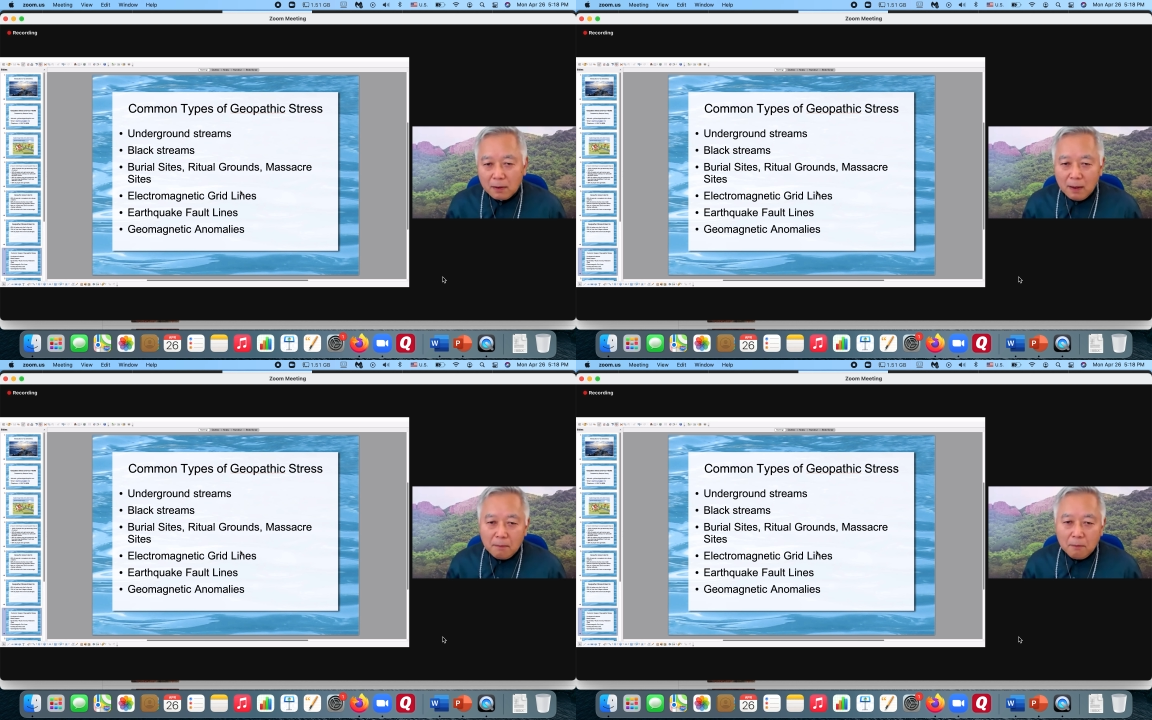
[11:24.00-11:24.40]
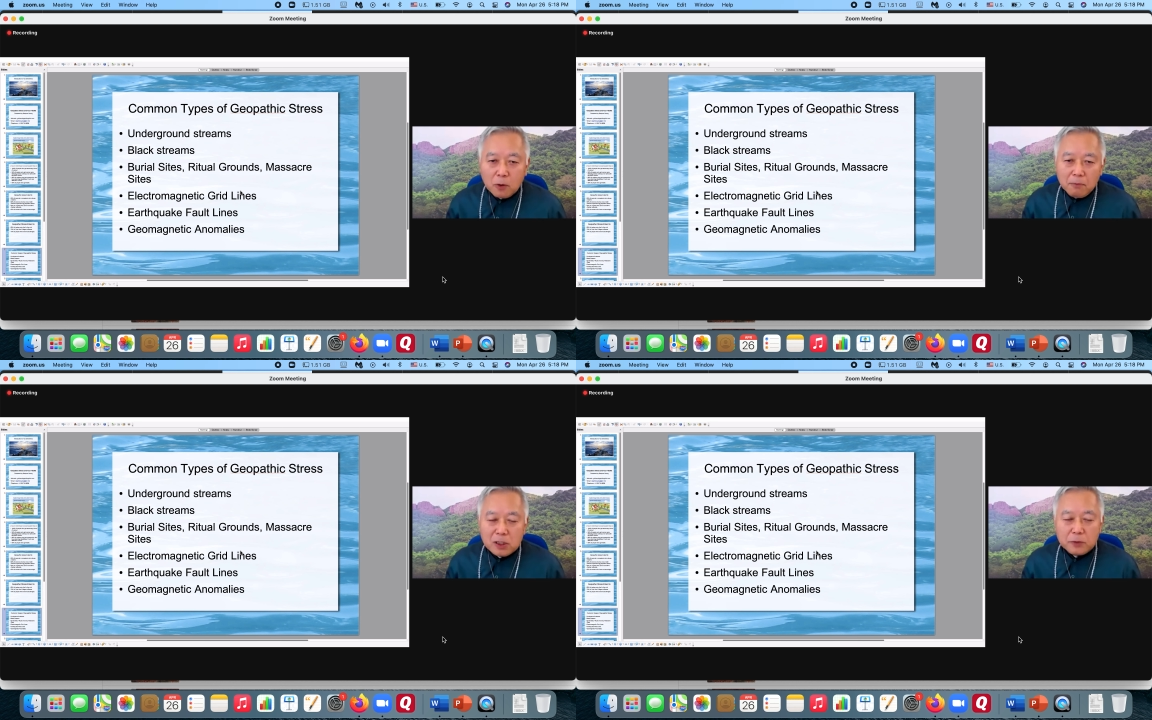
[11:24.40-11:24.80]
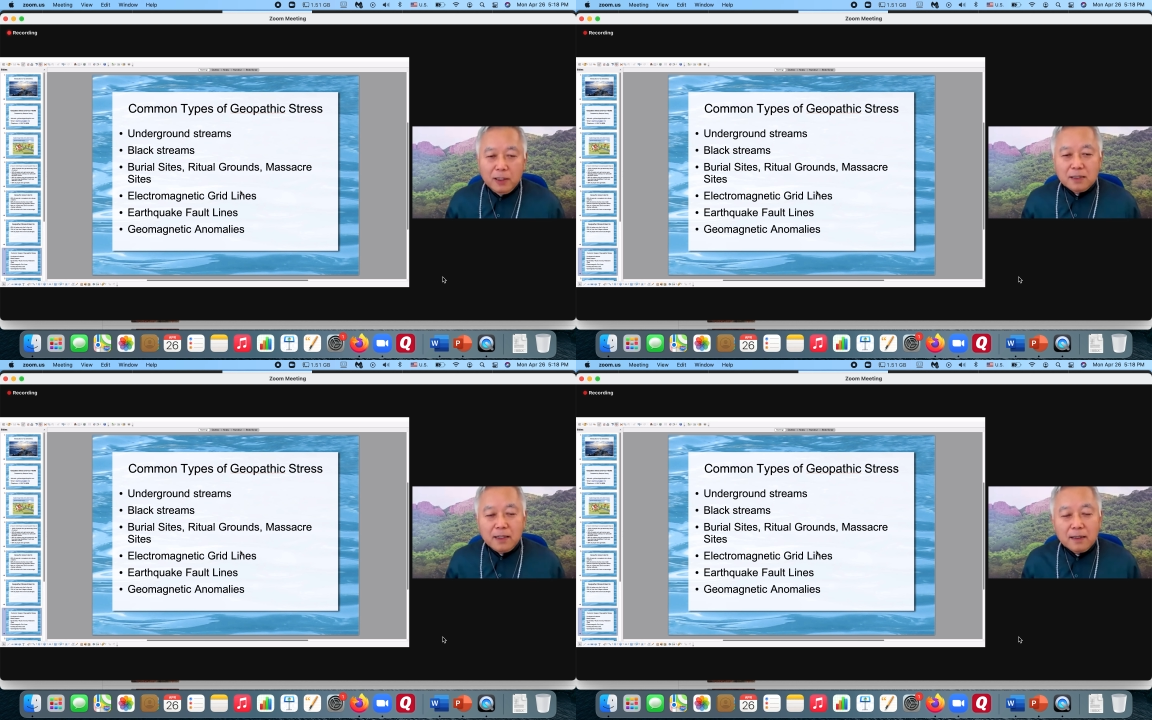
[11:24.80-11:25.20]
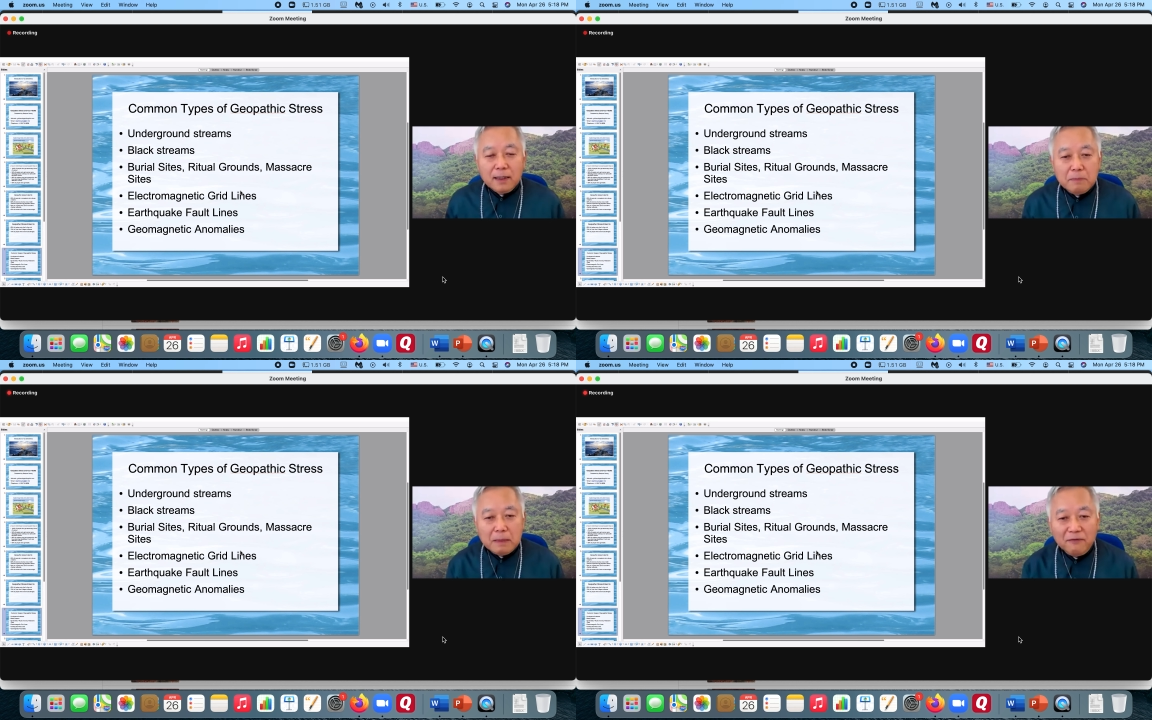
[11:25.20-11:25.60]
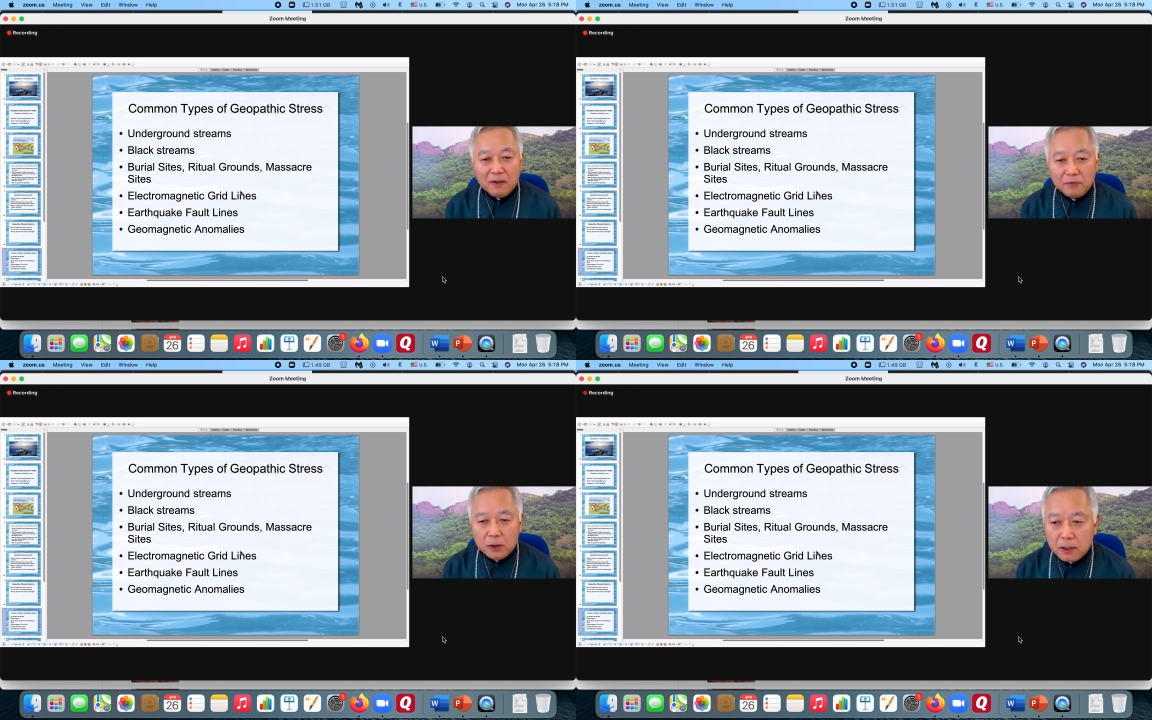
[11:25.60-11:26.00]
Well, most realistically, maybe
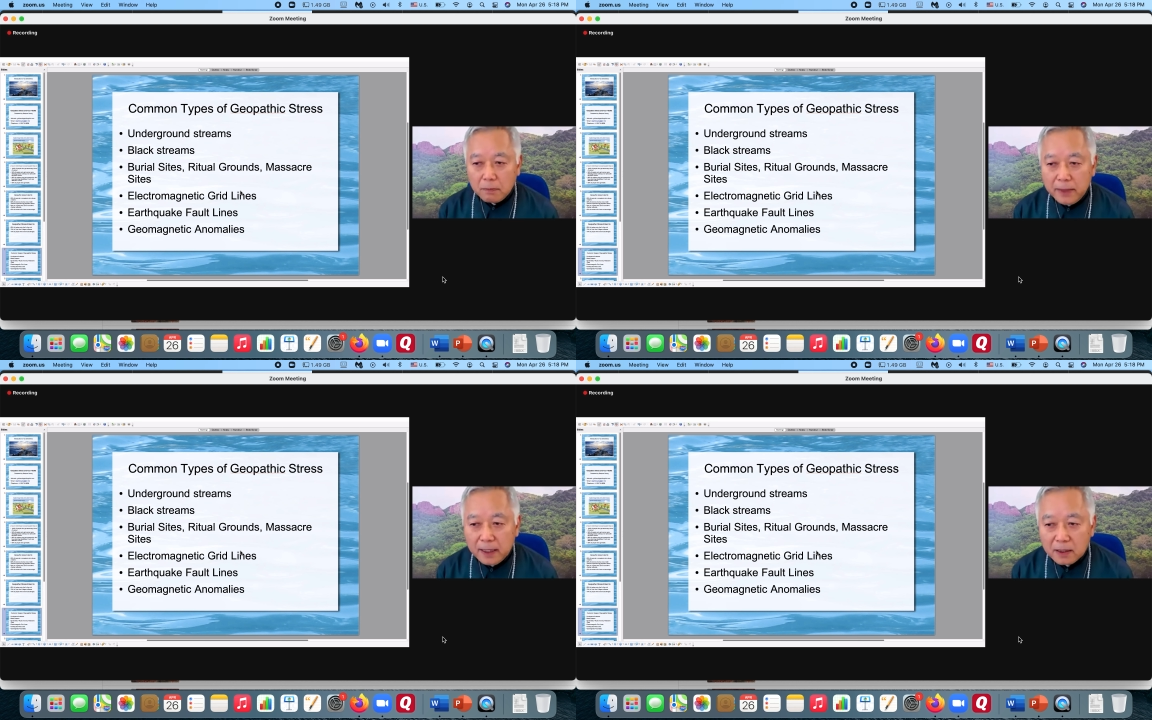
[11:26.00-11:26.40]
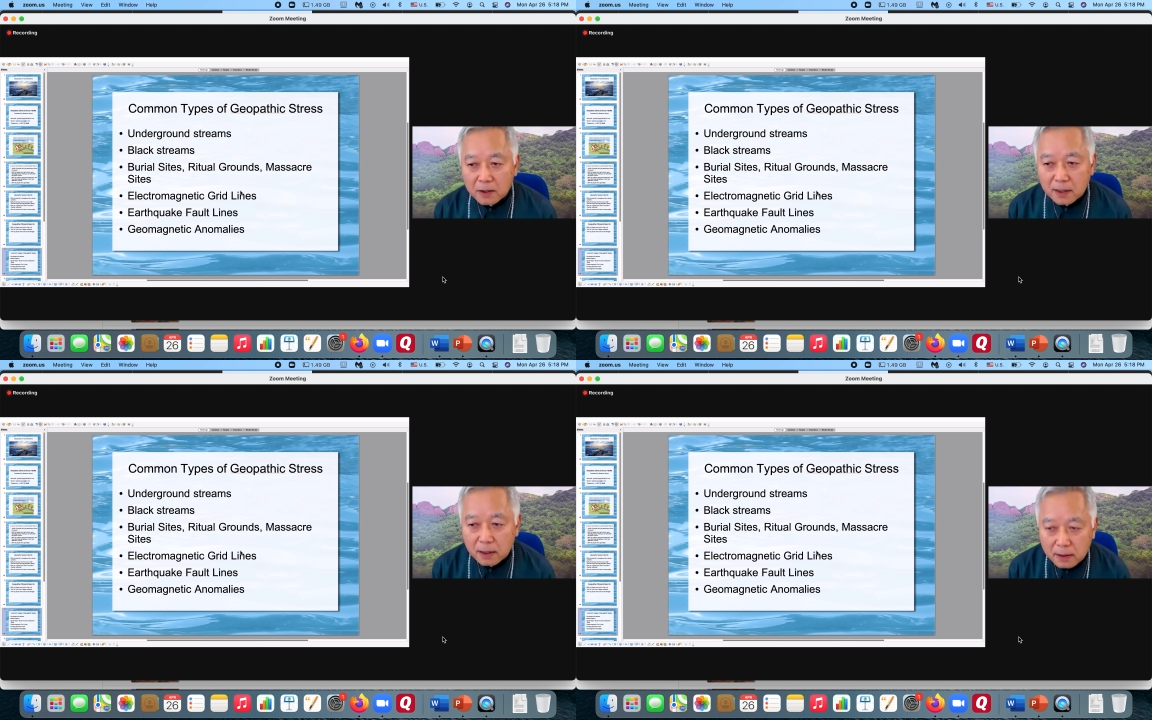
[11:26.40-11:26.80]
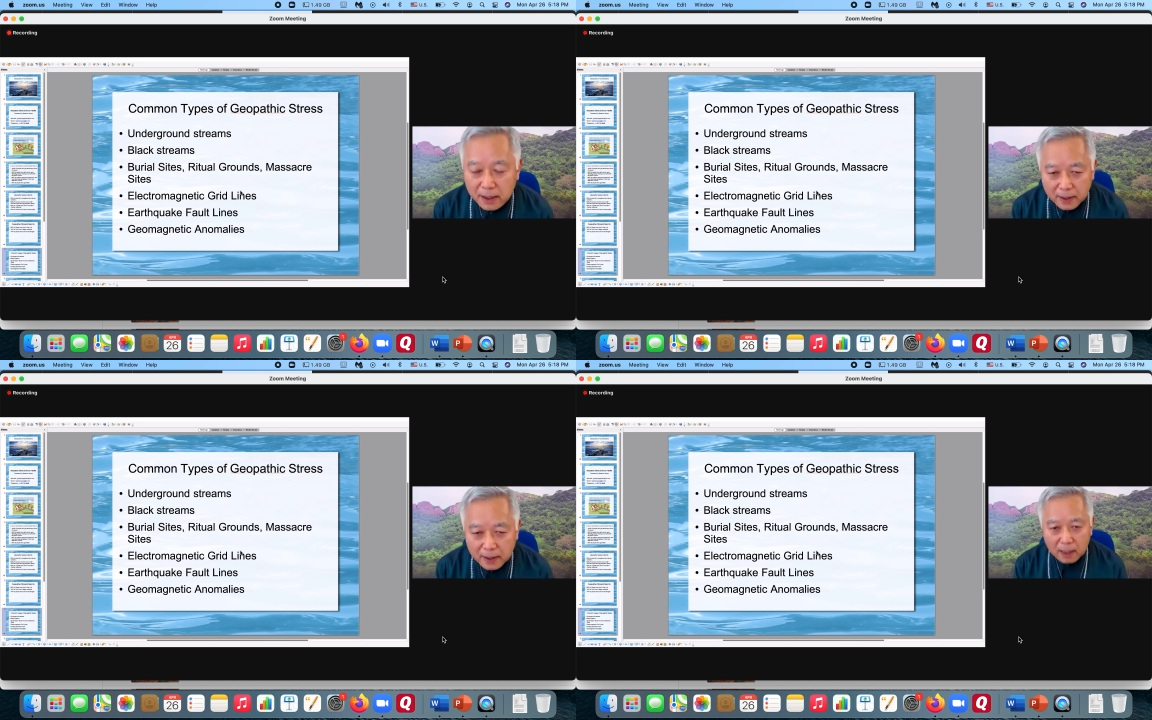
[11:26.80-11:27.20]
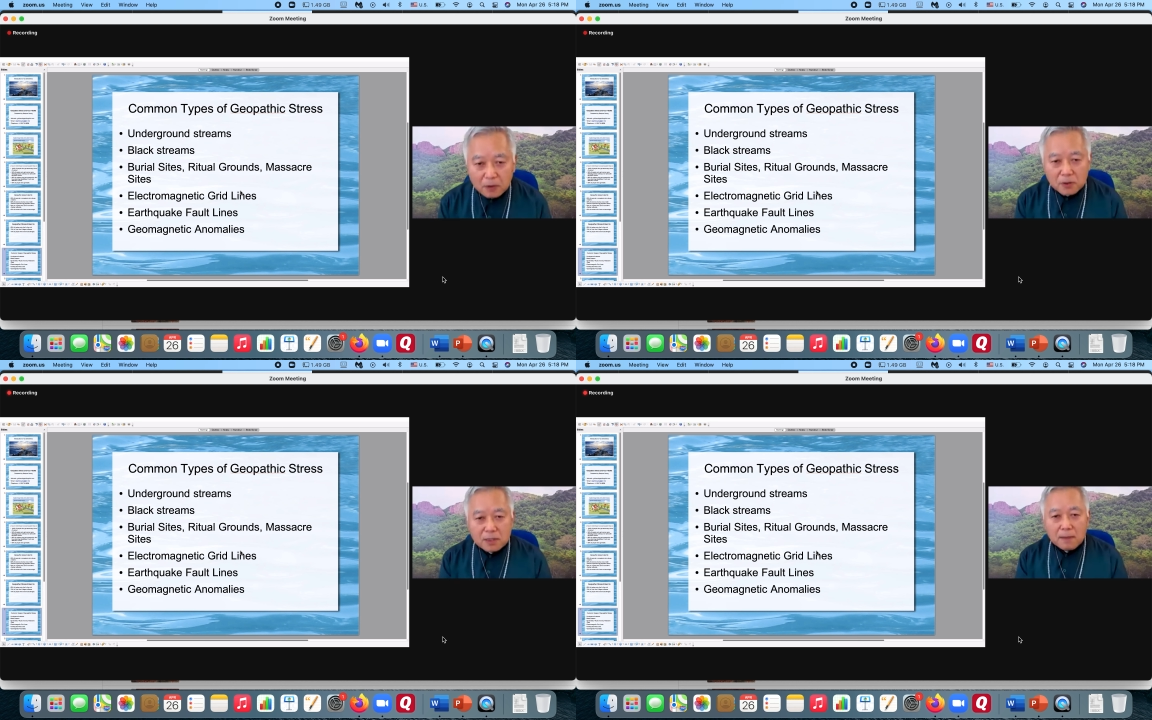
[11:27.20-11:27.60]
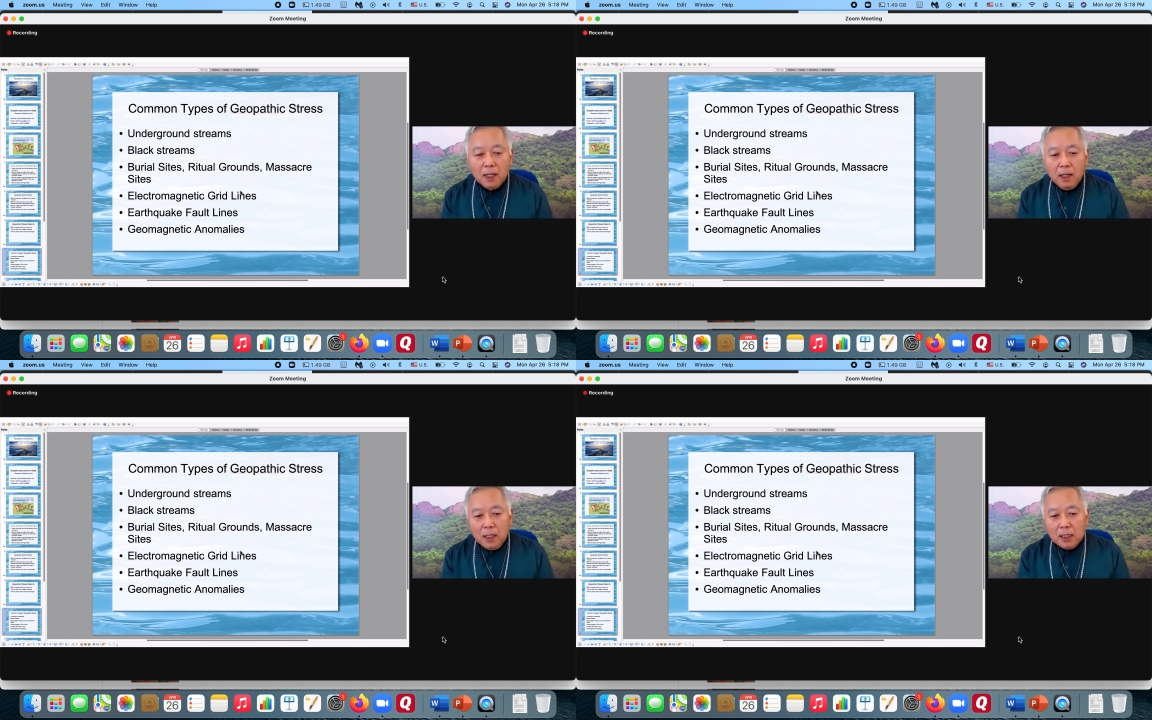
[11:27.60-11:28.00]
50 to 100 meters underneath the house.
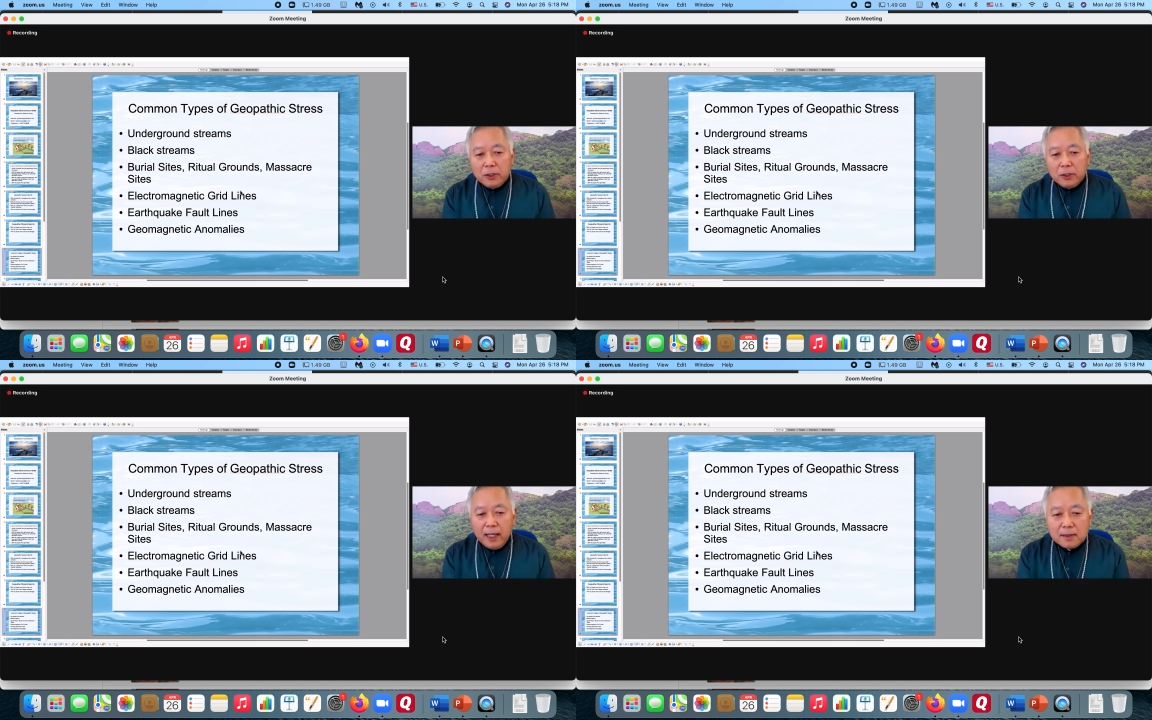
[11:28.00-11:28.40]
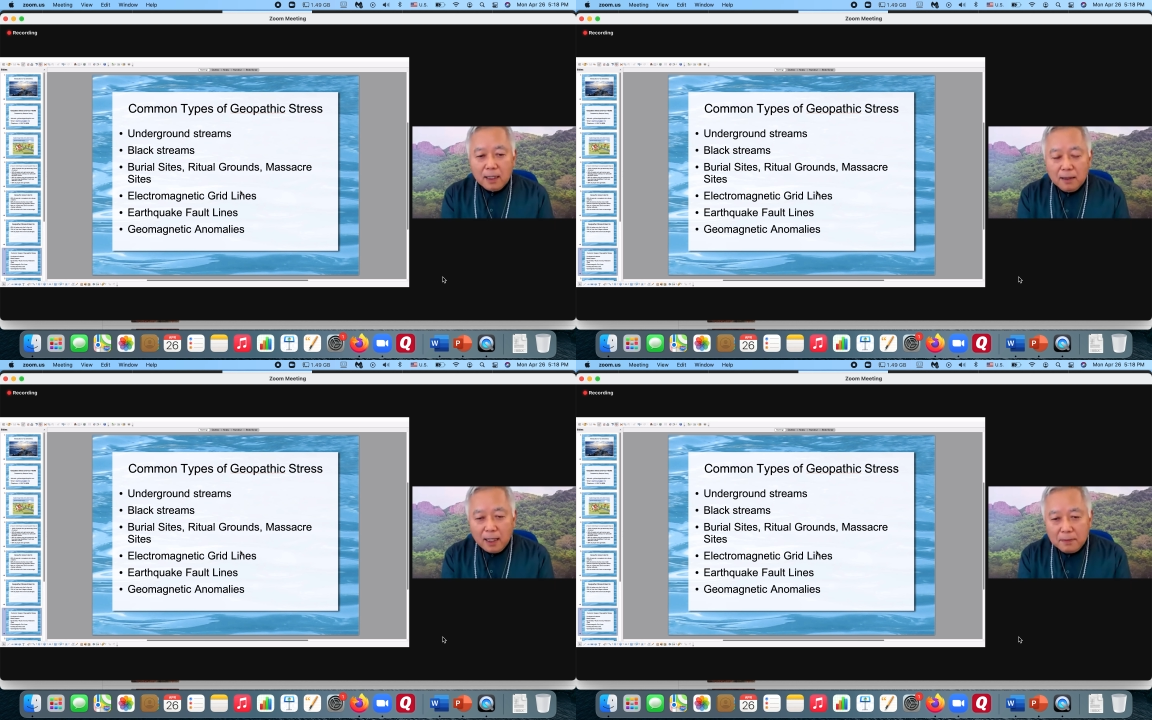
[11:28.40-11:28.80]
So it takes a lot